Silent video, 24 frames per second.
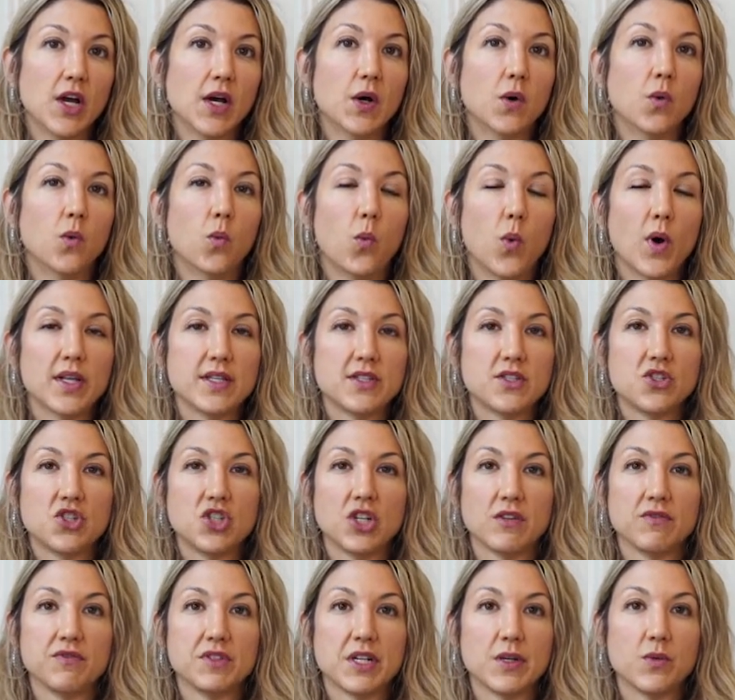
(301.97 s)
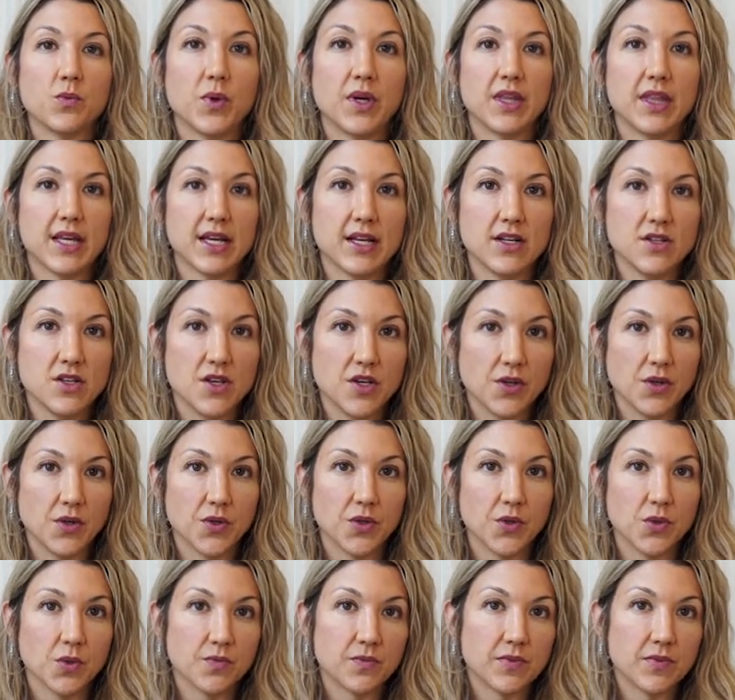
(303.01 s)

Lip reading: What's shifted within you?